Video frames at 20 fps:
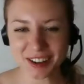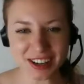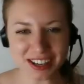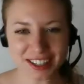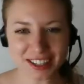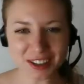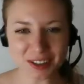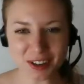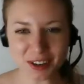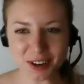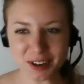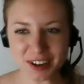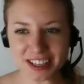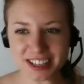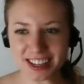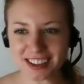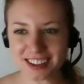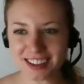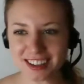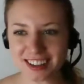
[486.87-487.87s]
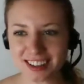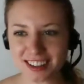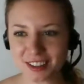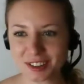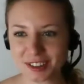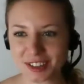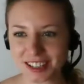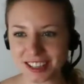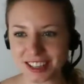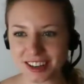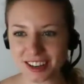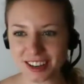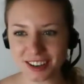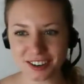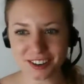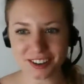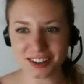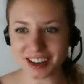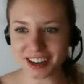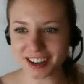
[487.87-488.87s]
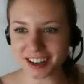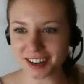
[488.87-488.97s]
guys don't know each other? Lucero,